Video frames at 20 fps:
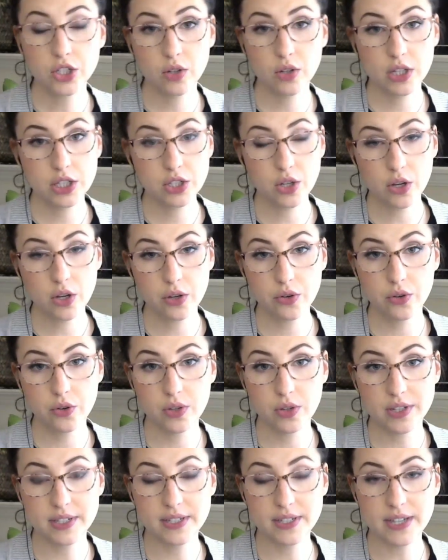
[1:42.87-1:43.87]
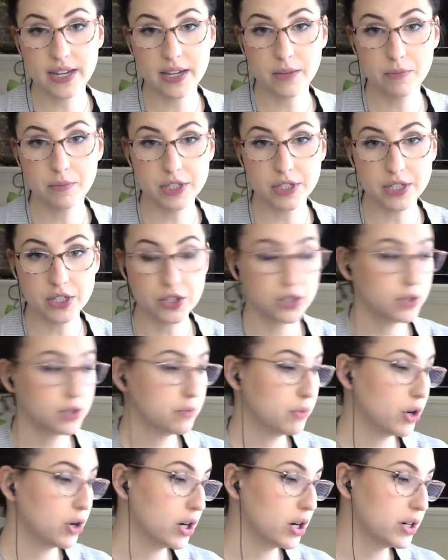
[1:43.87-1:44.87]
let's talk through this second position
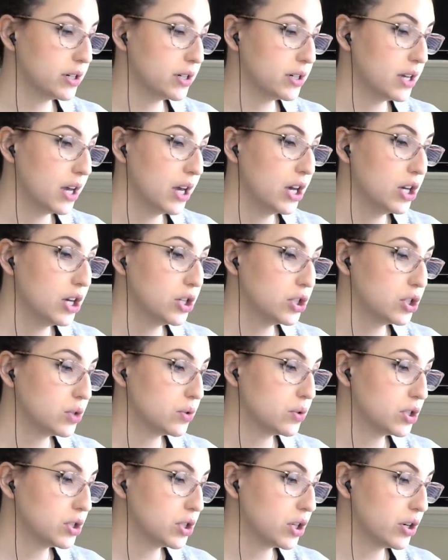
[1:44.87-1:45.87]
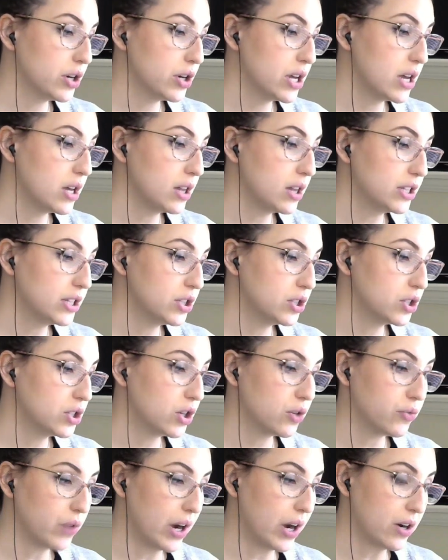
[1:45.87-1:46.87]
part. So let's
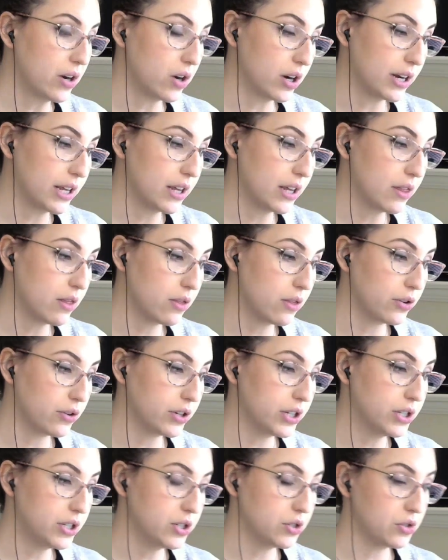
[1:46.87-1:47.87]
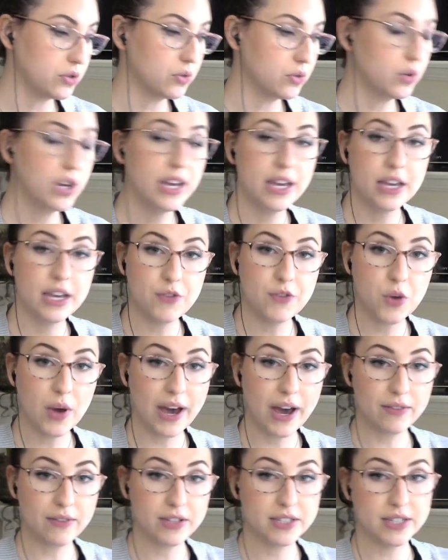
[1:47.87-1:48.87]
start right on it in 32. If you
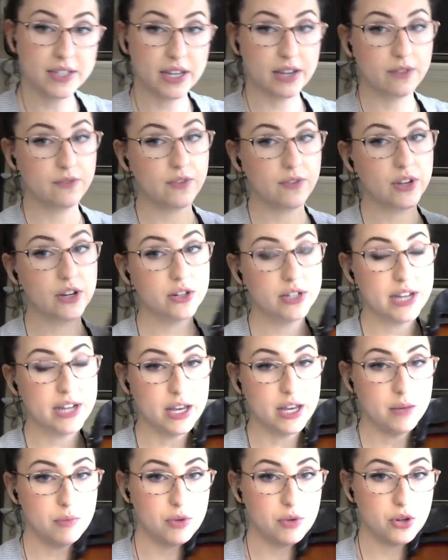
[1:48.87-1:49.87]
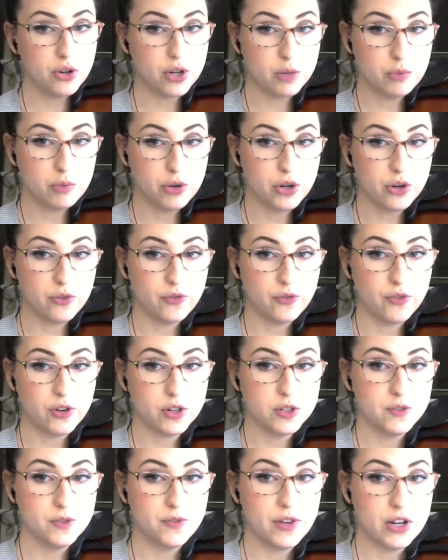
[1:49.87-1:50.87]
have a second finger tape, you're going to put your
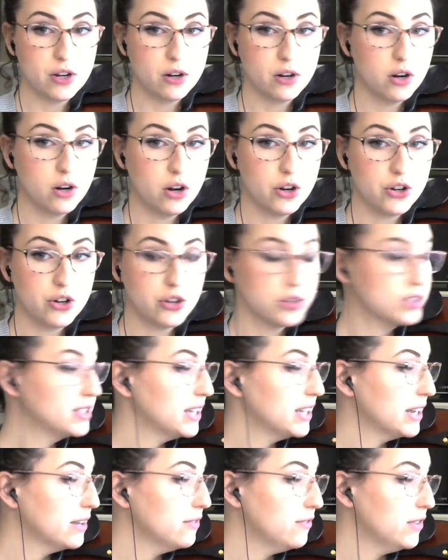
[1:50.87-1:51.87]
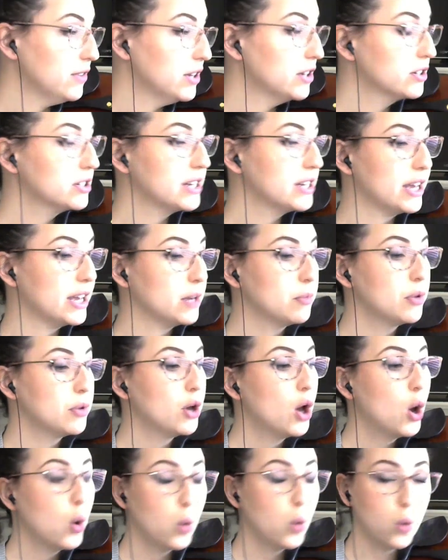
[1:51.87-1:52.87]
first finger on your second finger tape,
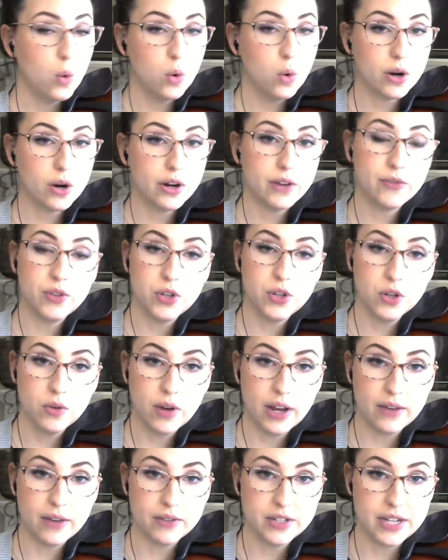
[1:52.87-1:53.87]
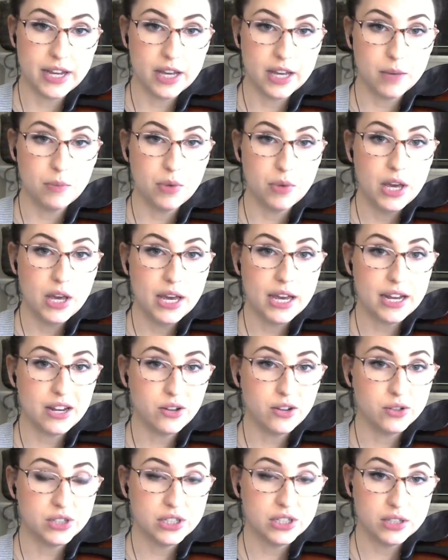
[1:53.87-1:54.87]
or if you don't have a tape and you
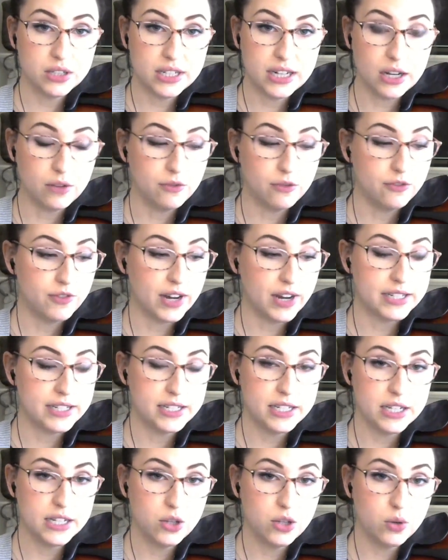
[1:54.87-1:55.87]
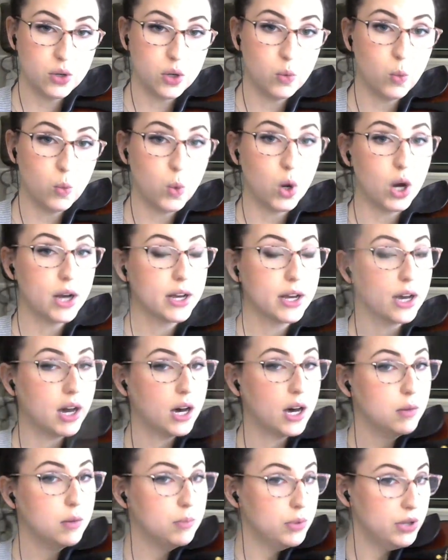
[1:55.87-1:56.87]
still need help finding it, you can walk
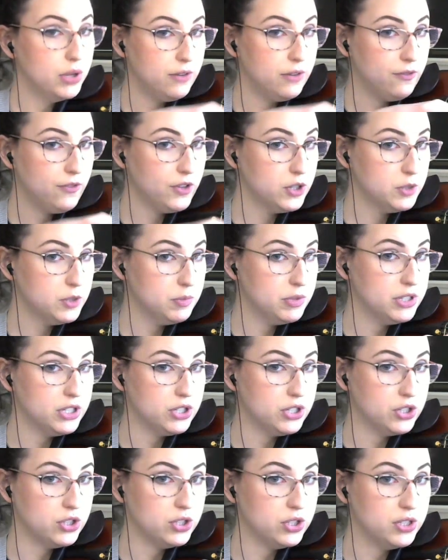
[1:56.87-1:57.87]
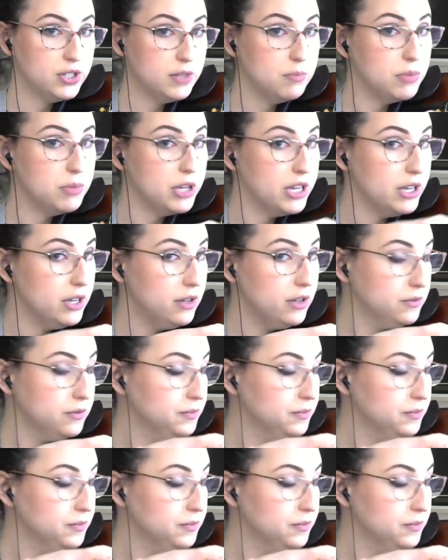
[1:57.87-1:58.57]
up in first position to B,